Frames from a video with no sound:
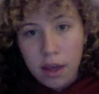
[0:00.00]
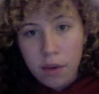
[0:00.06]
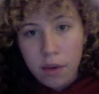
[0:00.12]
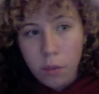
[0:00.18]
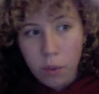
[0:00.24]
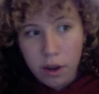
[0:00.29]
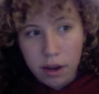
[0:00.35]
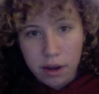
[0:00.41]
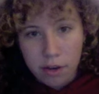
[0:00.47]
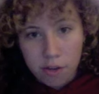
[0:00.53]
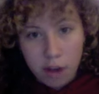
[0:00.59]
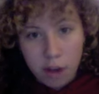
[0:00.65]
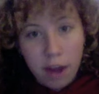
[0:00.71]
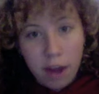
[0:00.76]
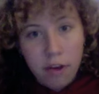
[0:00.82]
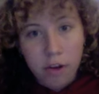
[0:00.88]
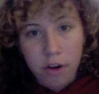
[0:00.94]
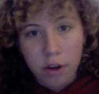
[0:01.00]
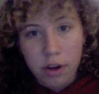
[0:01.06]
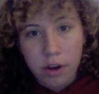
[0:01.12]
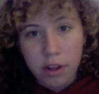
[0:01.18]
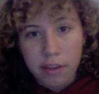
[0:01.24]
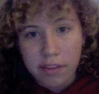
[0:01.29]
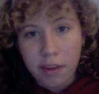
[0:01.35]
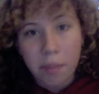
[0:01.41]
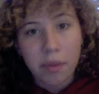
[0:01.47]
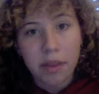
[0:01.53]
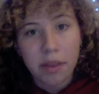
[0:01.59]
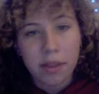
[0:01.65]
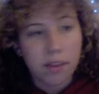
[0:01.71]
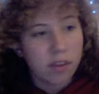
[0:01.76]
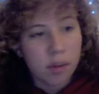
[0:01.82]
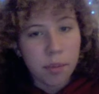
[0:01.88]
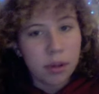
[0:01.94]
when gender is something
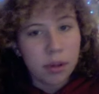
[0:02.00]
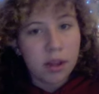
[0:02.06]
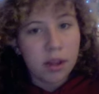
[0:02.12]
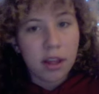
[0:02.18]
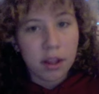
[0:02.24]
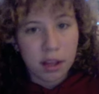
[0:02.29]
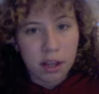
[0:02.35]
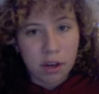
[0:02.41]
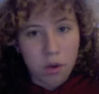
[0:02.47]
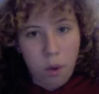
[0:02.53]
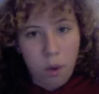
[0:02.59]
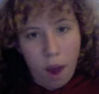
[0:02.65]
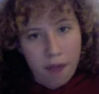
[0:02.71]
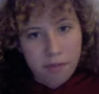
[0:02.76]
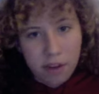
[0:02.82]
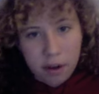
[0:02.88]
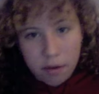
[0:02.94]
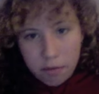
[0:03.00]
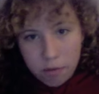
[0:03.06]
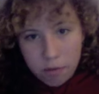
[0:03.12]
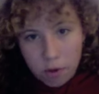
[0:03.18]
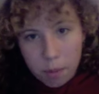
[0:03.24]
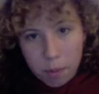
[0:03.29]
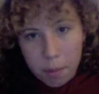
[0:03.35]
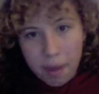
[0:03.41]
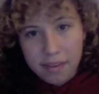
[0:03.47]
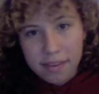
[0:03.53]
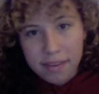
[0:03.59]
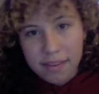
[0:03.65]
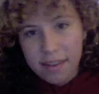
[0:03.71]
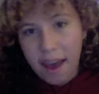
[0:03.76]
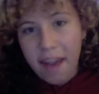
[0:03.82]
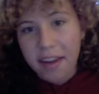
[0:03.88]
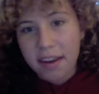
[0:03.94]
that's completely crafted and formed by
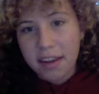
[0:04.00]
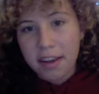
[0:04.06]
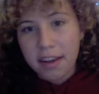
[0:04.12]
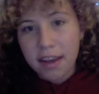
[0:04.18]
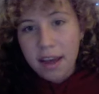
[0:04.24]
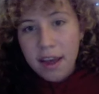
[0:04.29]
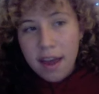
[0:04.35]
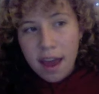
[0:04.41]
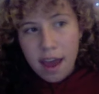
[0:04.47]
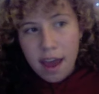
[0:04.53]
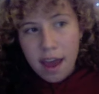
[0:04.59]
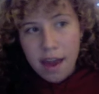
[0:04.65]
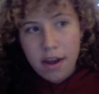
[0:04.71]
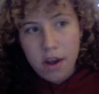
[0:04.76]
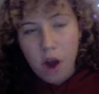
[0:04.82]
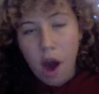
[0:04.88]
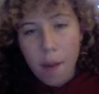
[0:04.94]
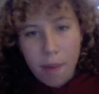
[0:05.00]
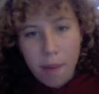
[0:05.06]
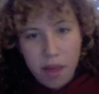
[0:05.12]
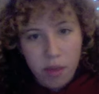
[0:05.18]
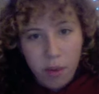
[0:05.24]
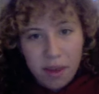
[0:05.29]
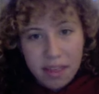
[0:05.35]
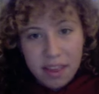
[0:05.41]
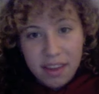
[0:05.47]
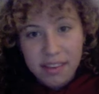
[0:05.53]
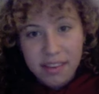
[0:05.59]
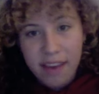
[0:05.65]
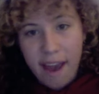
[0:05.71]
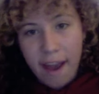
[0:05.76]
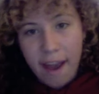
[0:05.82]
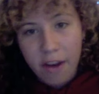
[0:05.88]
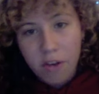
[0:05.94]
society and not by the way things
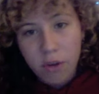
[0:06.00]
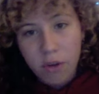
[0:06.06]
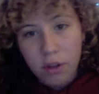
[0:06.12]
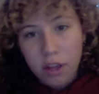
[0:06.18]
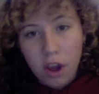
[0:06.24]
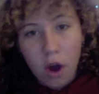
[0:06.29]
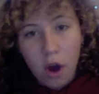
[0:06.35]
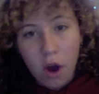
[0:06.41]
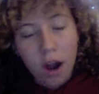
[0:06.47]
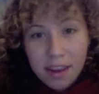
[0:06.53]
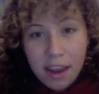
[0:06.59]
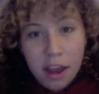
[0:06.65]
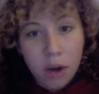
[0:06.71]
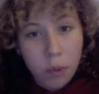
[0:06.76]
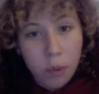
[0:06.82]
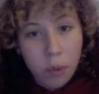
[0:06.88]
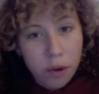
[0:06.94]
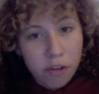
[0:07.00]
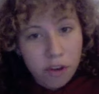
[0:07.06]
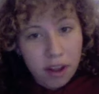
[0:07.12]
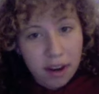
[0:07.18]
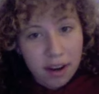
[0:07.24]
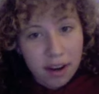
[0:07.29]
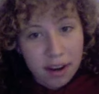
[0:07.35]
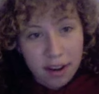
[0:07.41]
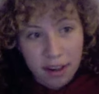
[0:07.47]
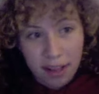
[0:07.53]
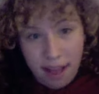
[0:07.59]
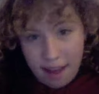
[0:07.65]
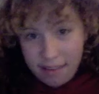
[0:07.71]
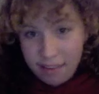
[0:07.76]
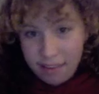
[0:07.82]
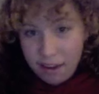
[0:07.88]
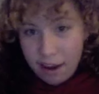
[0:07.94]
actually are. It originated in a
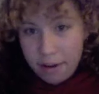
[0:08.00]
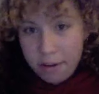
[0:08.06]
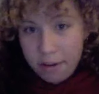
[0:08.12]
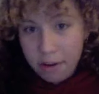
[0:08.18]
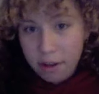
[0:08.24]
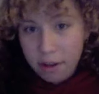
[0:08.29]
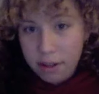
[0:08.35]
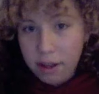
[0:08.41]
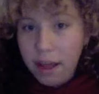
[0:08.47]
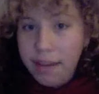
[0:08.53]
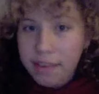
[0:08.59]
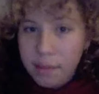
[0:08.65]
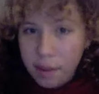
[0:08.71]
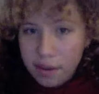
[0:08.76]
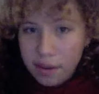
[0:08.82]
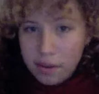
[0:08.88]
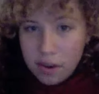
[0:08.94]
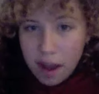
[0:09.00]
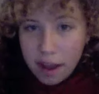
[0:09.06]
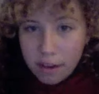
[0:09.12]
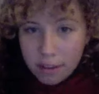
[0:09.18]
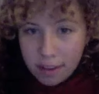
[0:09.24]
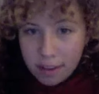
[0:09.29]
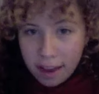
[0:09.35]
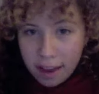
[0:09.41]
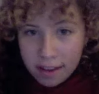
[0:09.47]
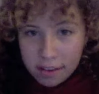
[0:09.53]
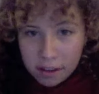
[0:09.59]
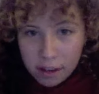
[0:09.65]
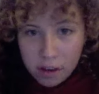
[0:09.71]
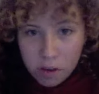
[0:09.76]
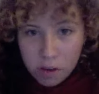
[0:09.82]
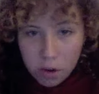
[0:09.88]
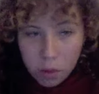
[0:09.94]
class that I took last semester. Actually, I took
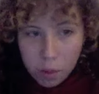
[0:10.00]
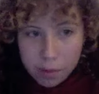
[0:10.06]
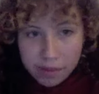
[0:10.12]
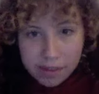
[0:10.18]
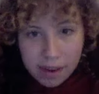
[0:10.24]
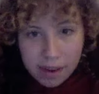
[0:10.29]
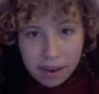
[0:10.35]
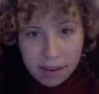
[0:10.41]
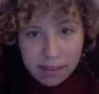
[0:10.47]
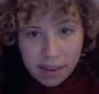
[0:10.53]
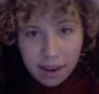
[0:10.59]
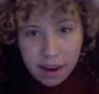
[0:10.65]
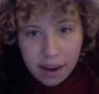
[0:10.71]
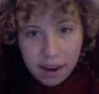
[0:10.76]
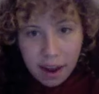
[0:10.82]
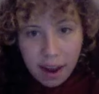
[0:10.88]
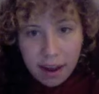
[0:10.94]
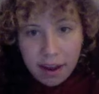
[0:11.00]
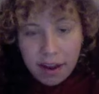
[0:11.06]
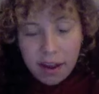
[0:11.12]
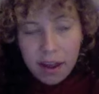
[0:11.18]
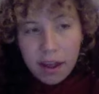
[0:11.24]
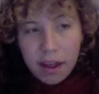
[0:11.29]
Intro to Women's Studies, and I